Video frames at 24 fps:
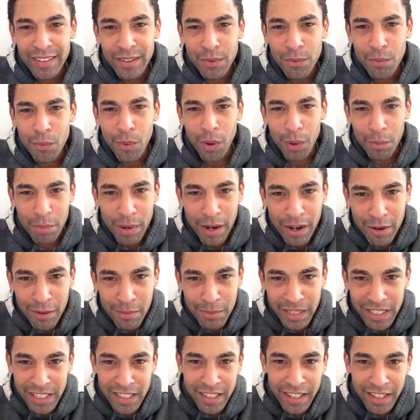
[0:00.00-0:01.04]
What
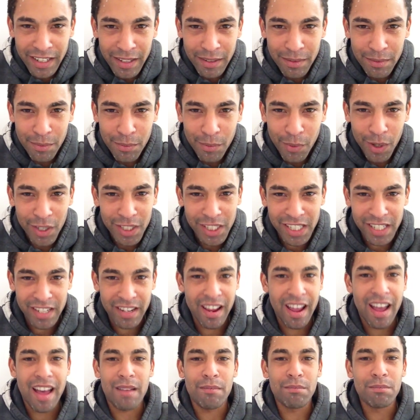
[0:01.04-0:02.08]
pyramid scheme? What
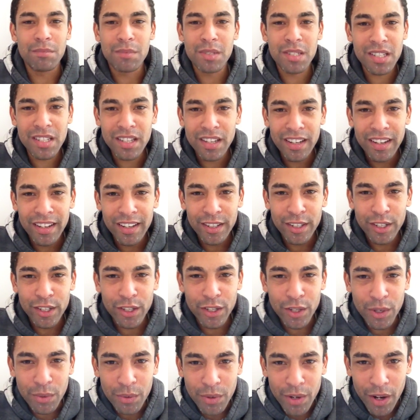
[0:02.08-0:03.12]
scams do
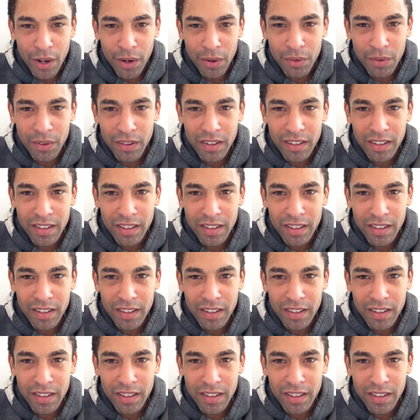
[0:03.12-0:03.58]
you know